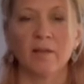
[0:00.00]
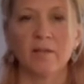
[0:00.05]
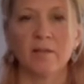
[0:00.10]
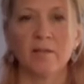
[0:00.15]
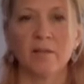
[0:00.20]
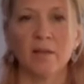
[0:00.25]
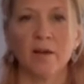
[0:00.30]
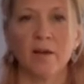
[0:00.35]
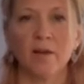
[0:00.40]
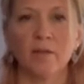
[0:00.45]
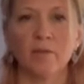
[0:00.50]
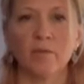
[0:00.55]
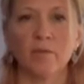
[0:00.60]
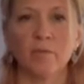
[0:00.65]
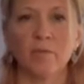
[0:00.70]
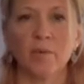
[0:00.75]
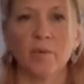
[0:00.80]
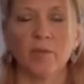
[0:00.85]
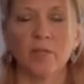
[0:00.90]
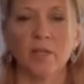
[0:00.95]
side of the
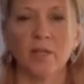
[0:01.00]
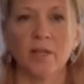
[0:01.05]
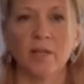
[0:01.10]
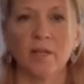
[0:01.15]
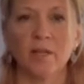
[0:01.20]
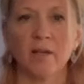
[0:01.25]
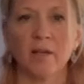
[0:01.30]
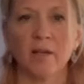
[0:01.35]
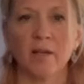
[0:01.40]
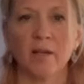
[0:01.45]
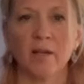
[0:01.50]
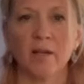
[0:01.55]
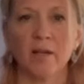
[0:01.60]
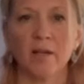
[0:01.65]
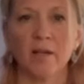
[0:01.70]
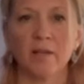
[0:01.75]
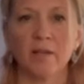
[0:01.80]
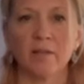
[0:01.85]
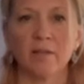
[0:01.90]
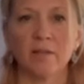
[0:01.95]
body
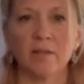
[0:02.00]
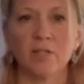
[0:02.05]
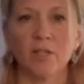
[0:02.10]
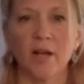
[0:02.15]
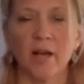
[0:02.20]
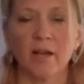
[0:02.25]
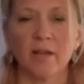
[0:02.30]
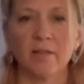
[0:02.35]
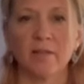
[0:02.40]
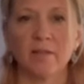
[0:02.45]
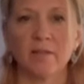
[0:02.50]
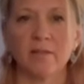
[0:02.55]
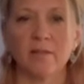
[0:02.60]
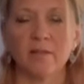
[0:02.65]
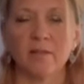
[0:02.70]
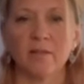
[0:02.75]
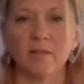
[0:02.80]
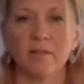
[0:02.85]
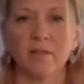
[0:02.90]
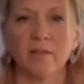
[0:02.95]
and the chest.